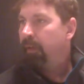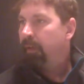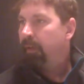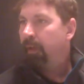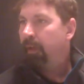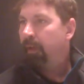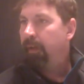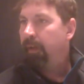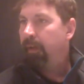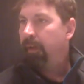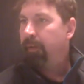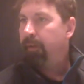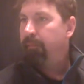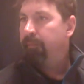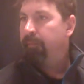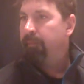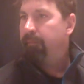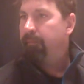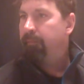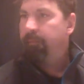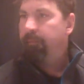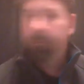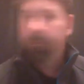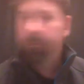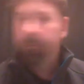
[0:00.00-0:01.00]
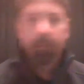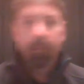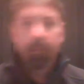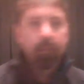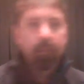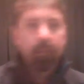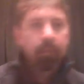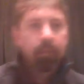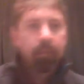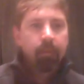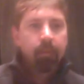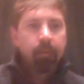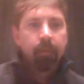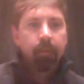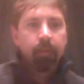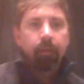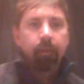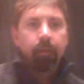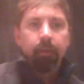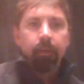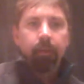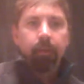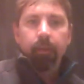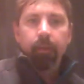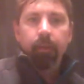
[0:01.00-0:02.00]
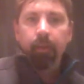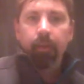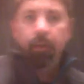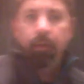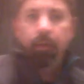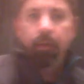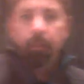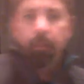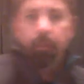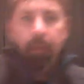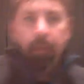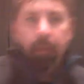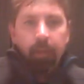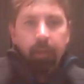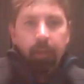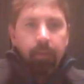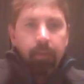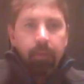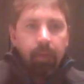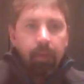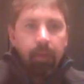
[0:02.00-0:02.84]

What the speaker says: Uh, a little bit,